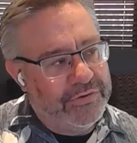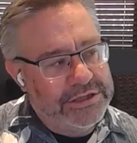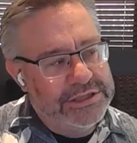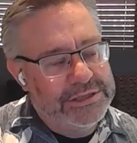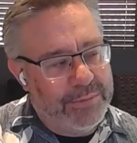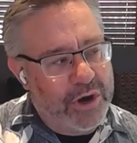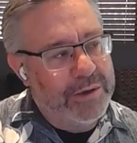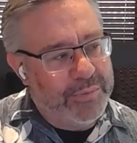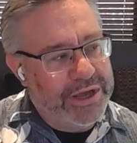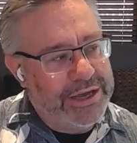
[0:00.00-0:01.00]
us, it's a
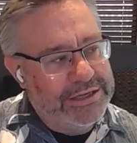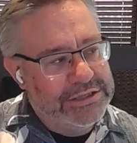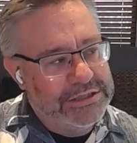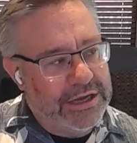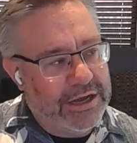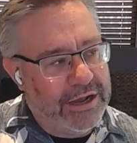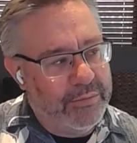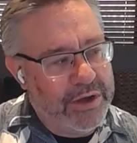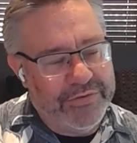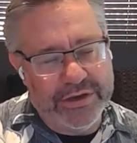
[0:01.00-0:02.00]
marketplace.
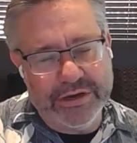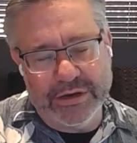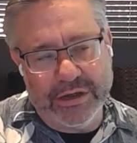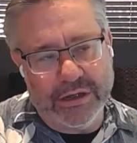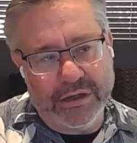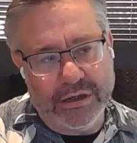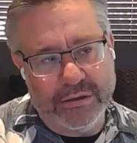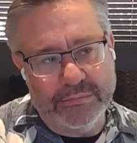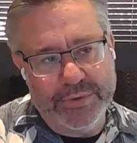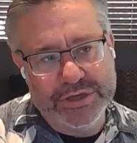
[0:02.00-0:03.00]
We have
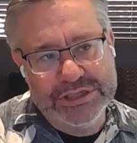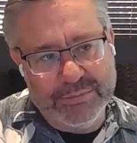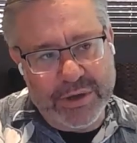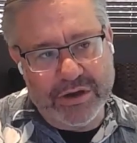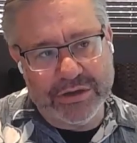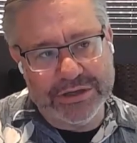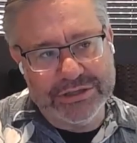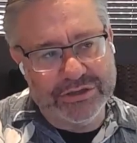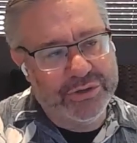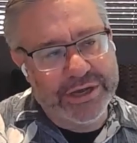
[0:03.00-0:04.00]
a business model
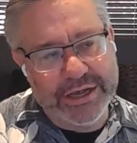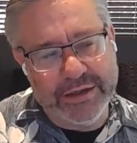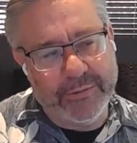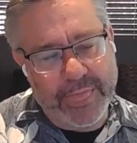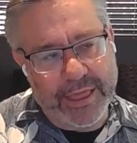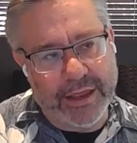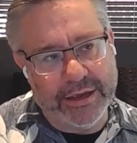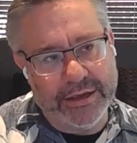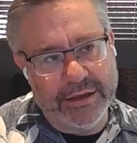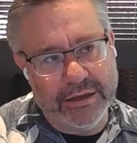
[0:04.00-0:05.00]
that's a little tricky.
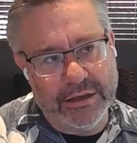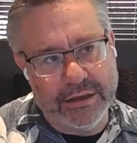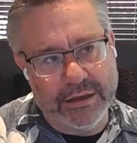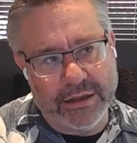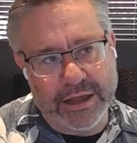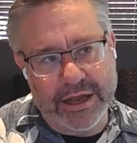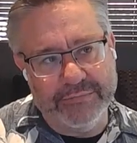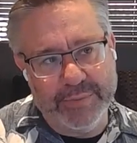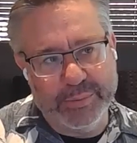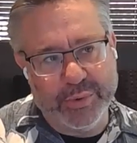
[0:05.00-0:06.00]
Like a lot
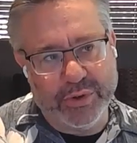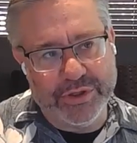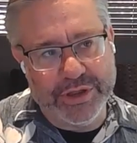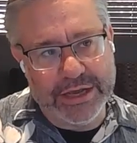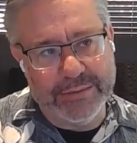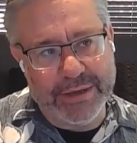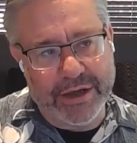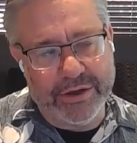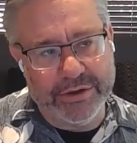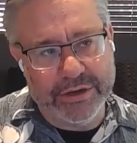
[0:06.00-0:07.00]
of people think
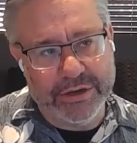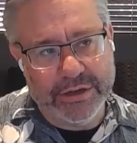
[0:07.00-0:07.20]
about,